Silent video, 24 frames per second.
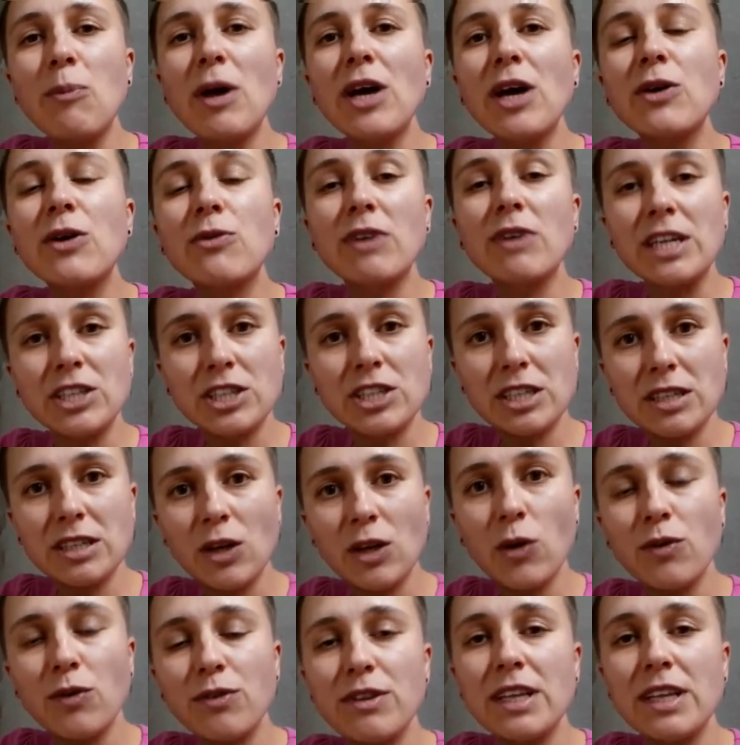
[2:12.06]
aggression
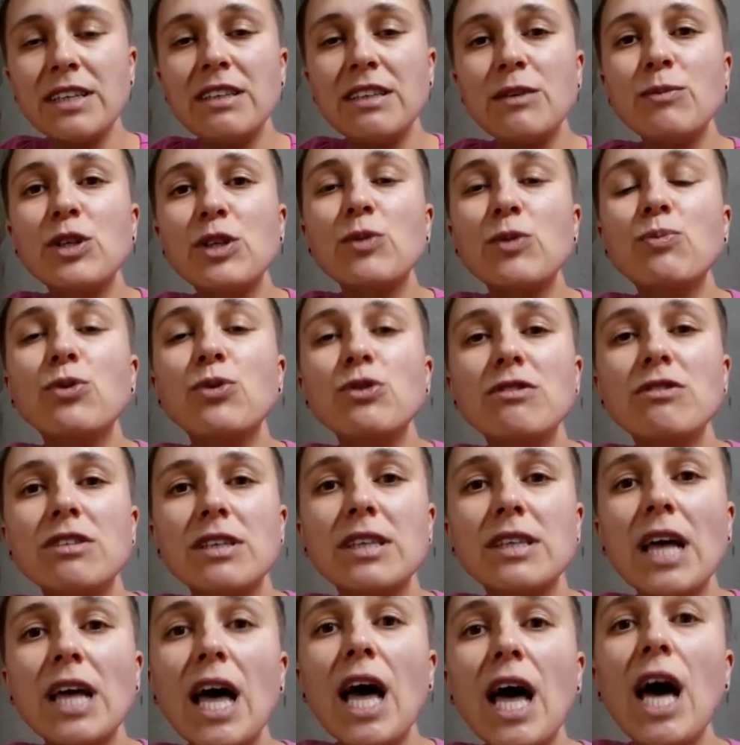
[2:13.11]
of Vladimir
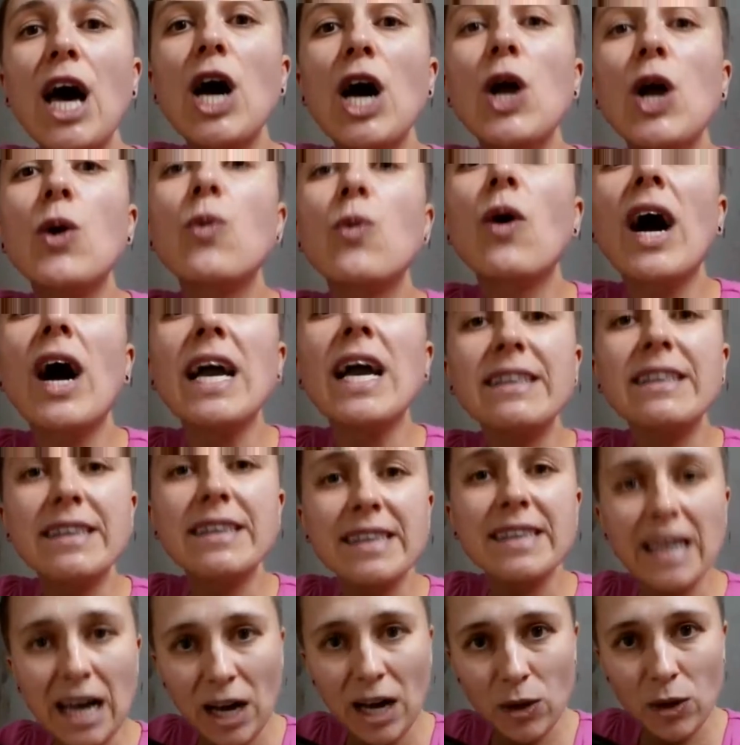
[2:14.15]
Putin right
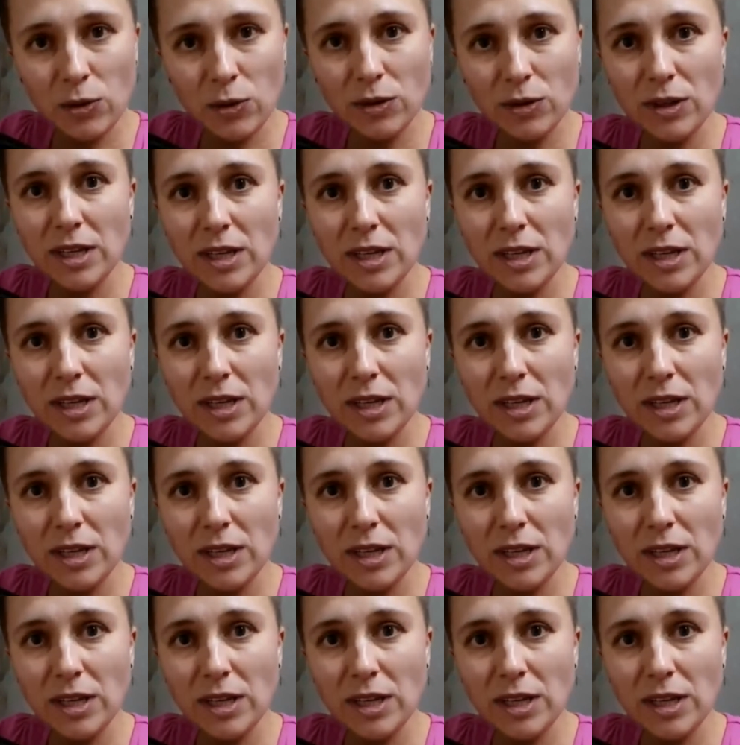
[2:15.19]
now,